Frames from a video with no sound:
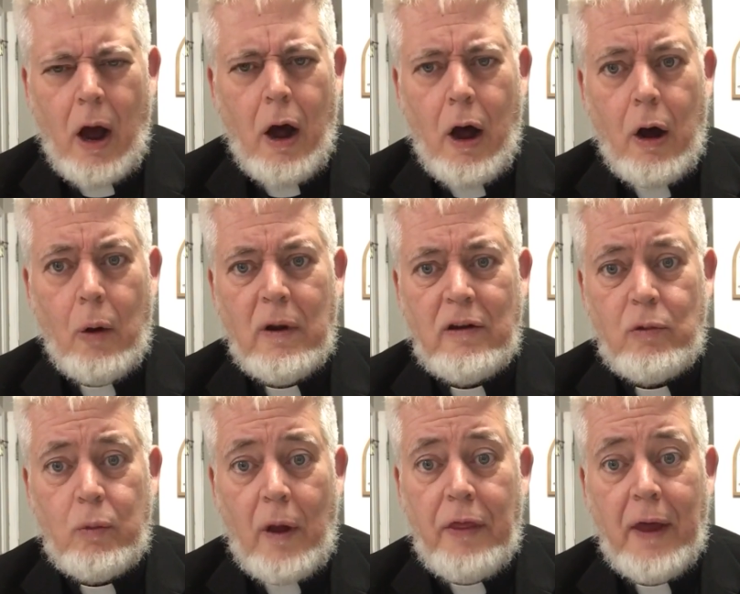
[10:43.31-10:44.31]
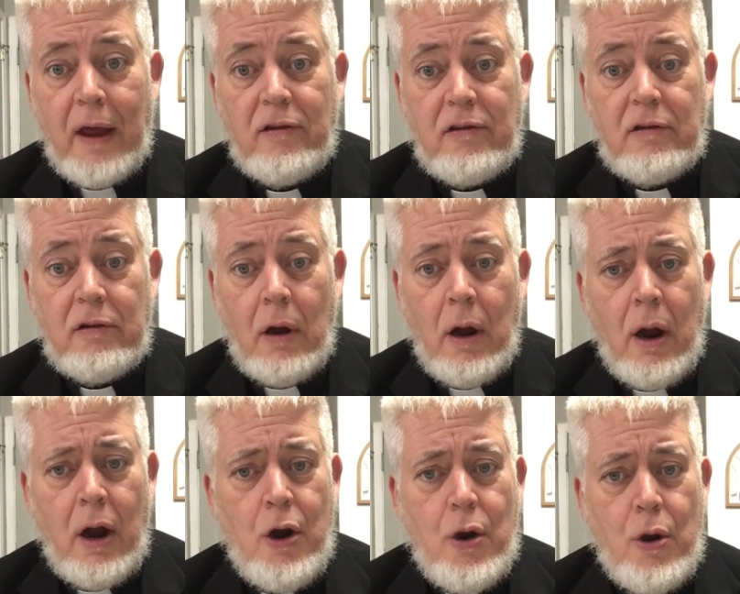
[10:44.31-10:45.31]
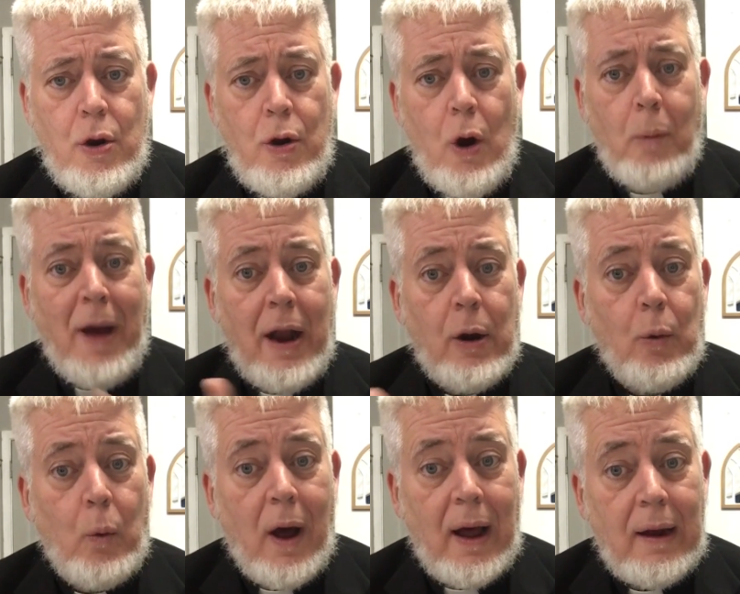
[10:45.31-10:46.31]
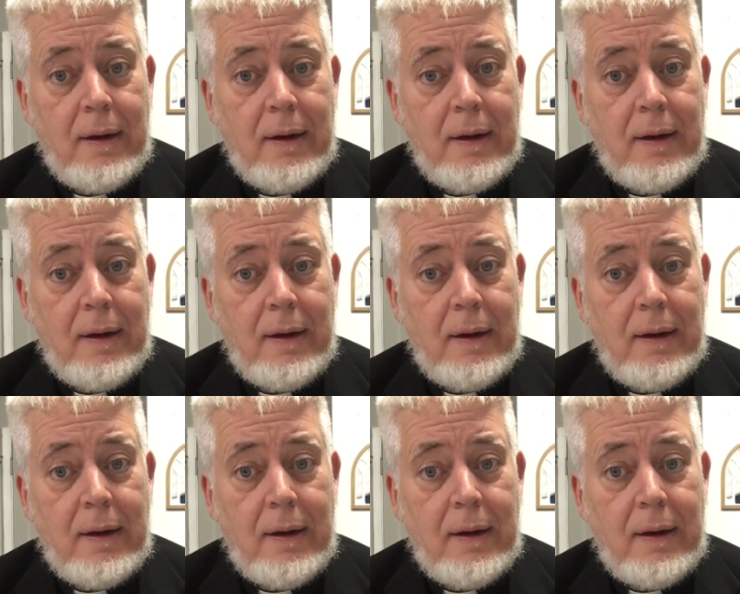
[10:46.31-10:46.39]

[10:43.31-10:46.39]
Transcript: always with us, no matter what.